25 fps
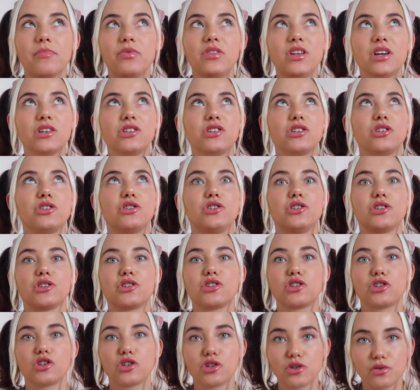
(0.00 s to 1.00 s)
this is
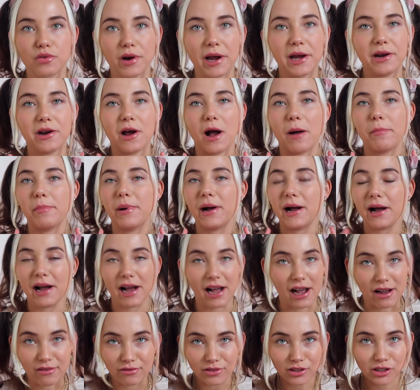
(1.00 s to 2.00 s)
just straight up
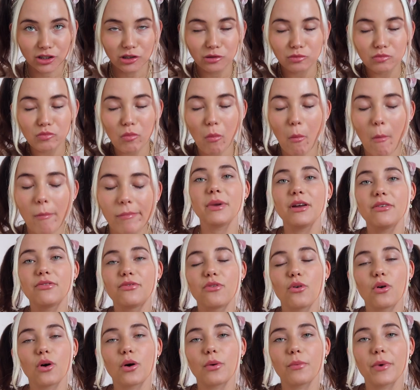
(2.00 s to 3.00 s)
heaven.
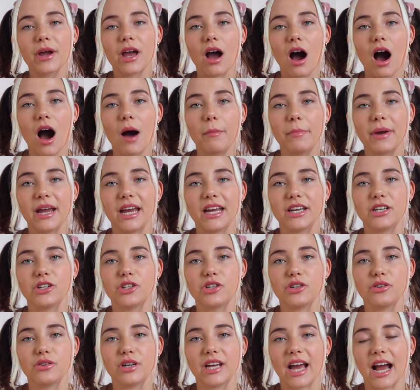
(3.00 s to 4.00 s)
Before we hop
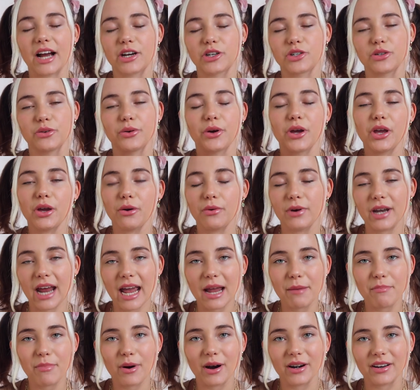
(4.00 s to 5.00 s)
into the actual Q and
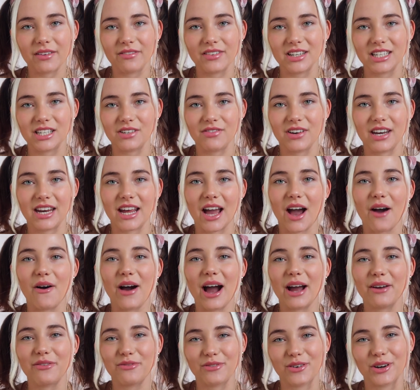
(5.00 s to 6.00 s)
A part of this video,
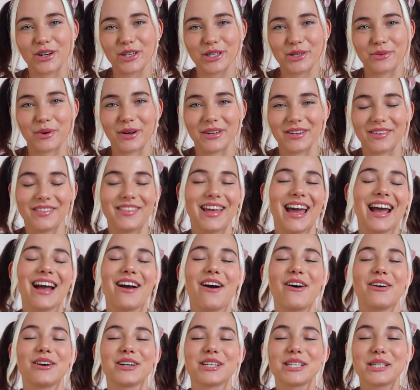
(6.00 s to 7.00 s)
I first want to thank
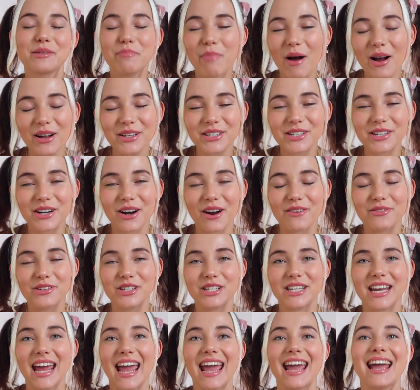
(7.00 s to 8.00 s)
our sponsor of
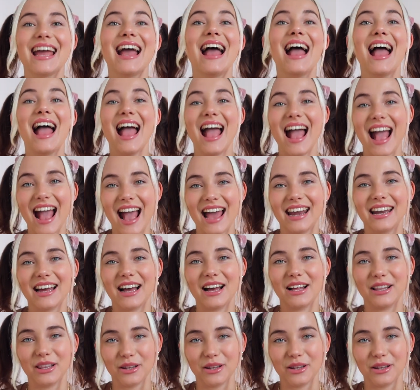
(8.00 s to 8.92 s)
today, Ana